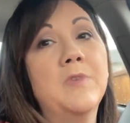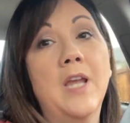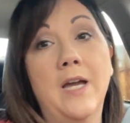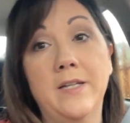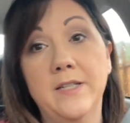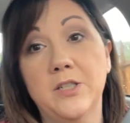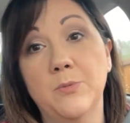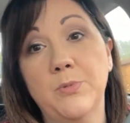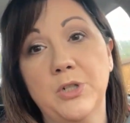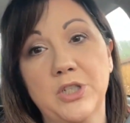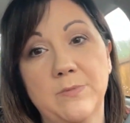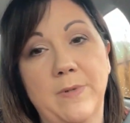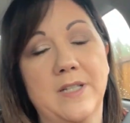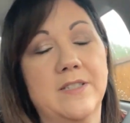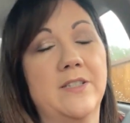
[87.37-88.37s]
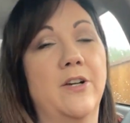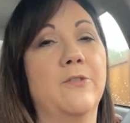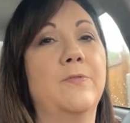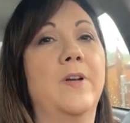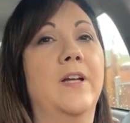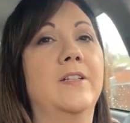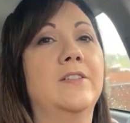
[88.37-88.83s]
I need to push
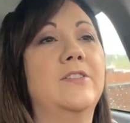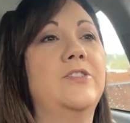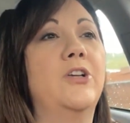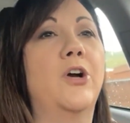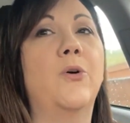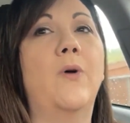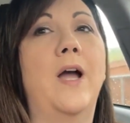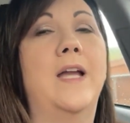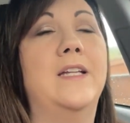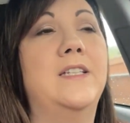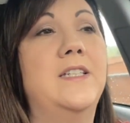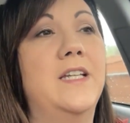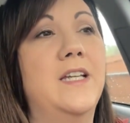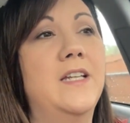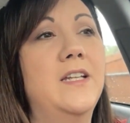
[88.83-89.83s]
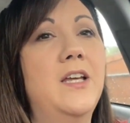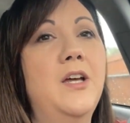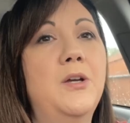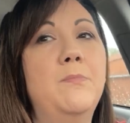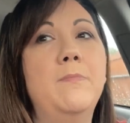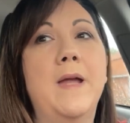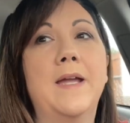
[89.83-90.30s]
myself. And so I did
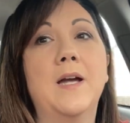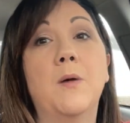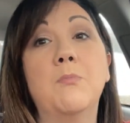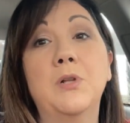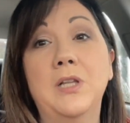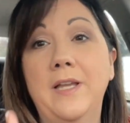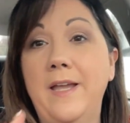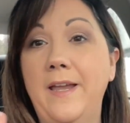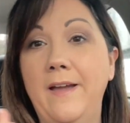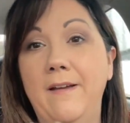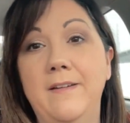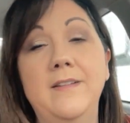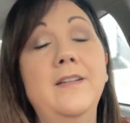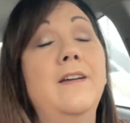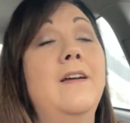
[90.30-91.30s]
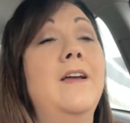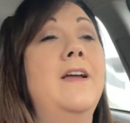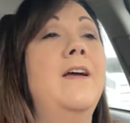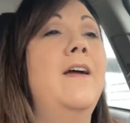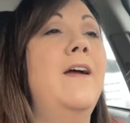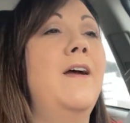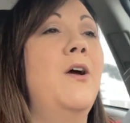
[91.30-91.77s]
make a plan
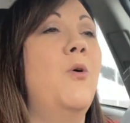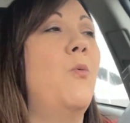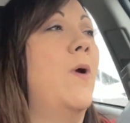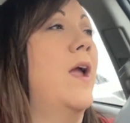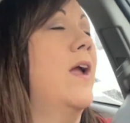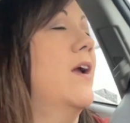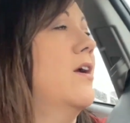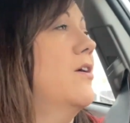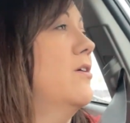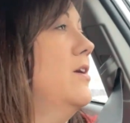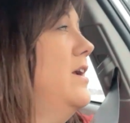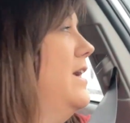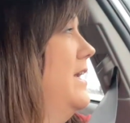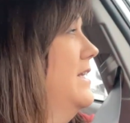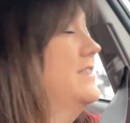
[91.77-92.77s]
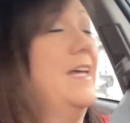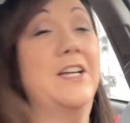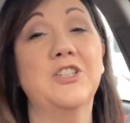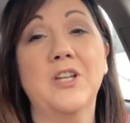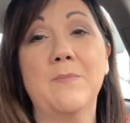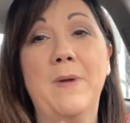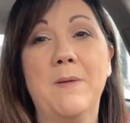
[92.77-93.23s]
where it's
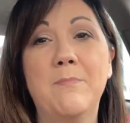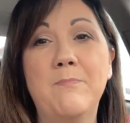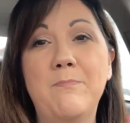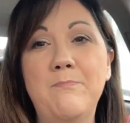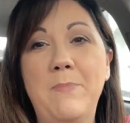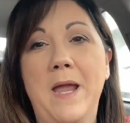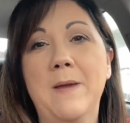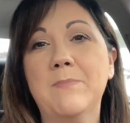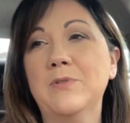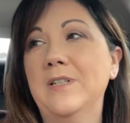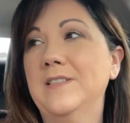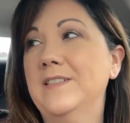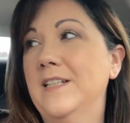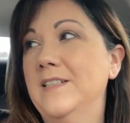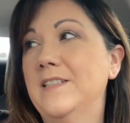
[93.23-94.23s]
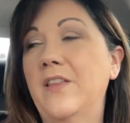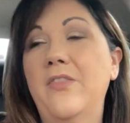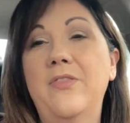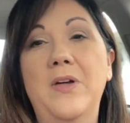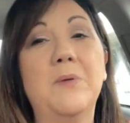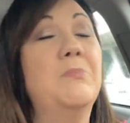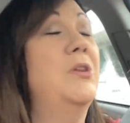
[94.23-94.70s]
actually my paper that says
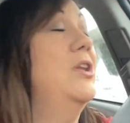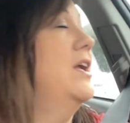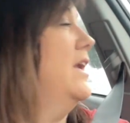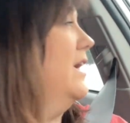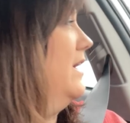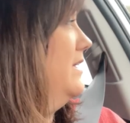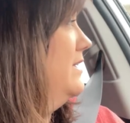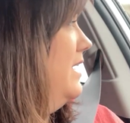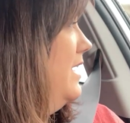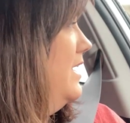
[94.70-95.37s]
the plan.